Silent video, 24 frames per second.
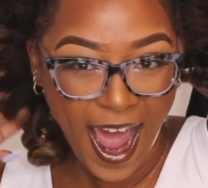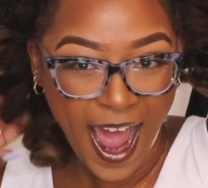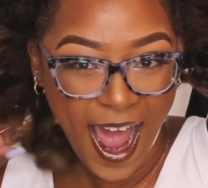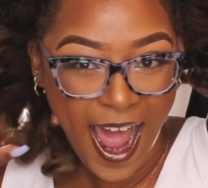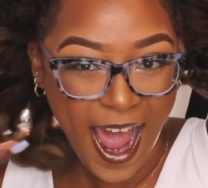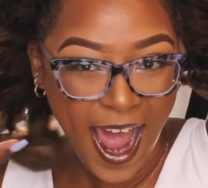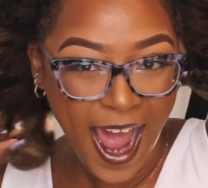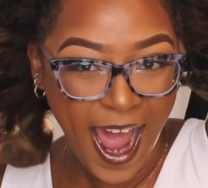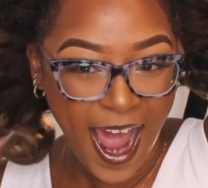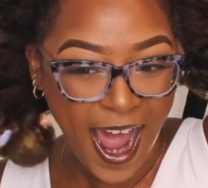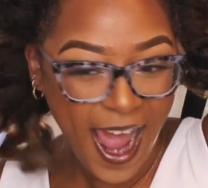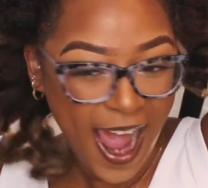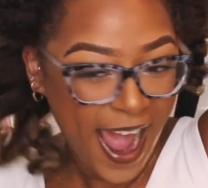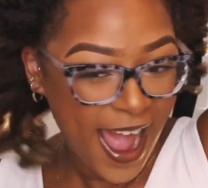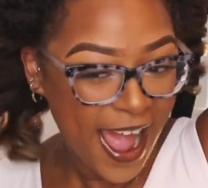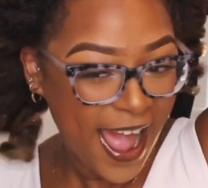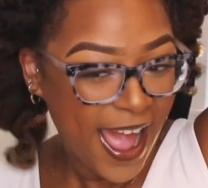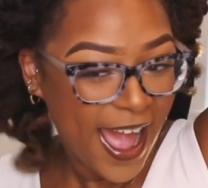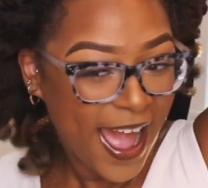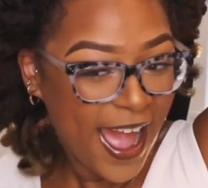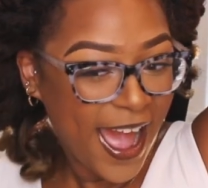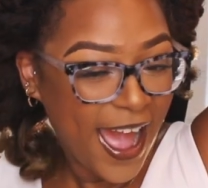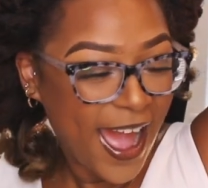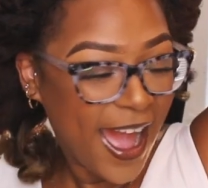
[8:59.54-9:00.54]

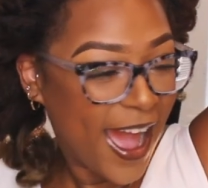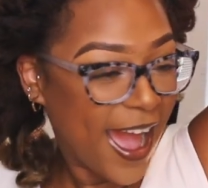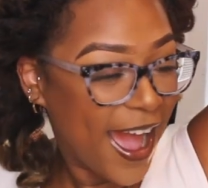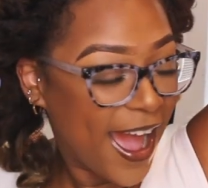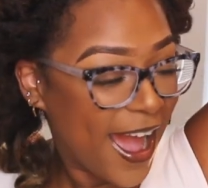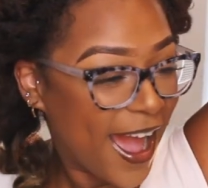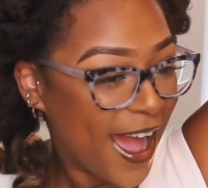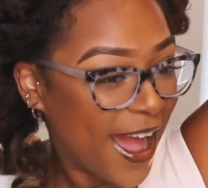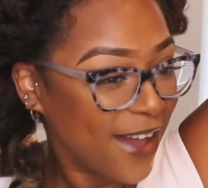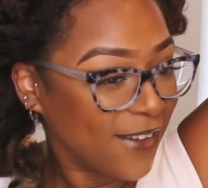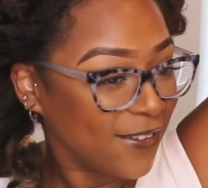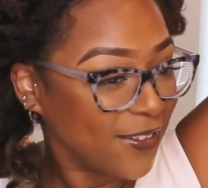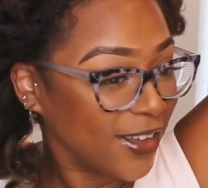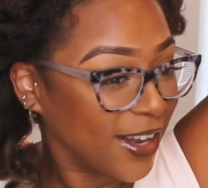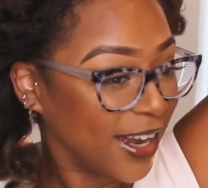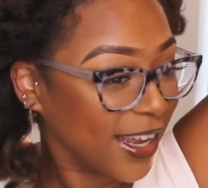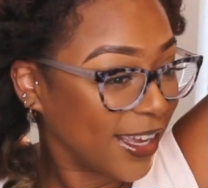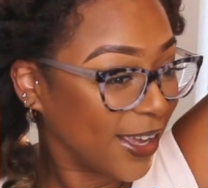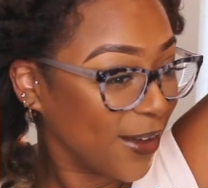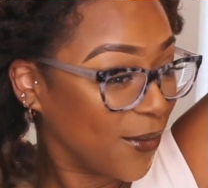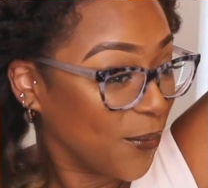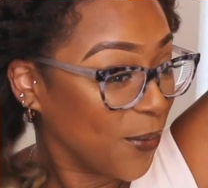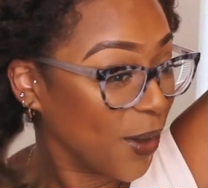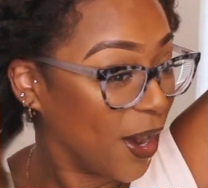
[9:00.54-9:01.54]
I feel
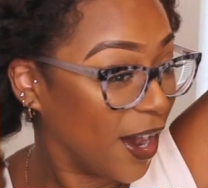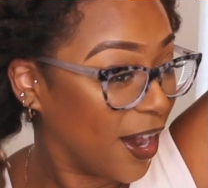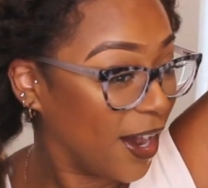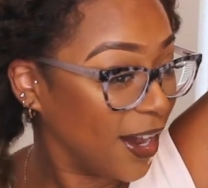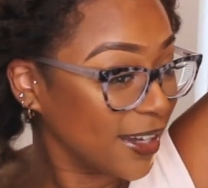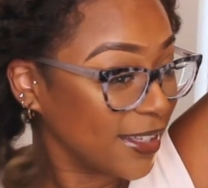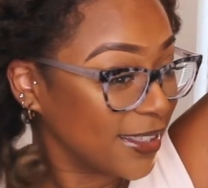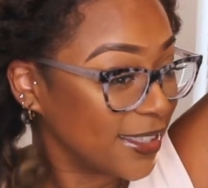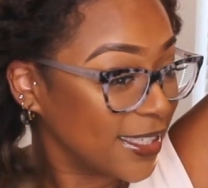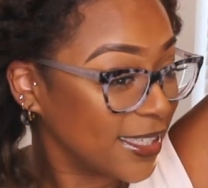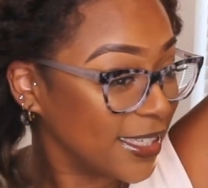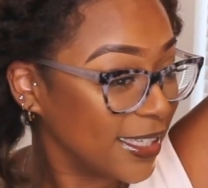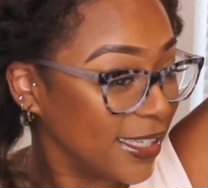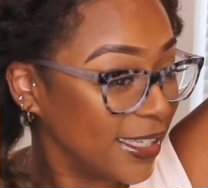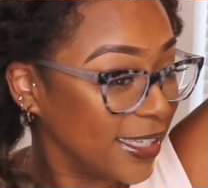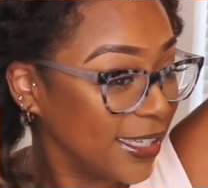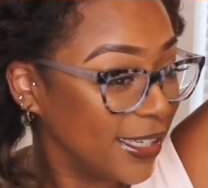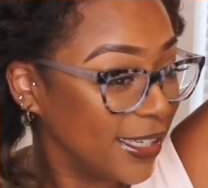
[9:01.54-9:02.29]
like it worked.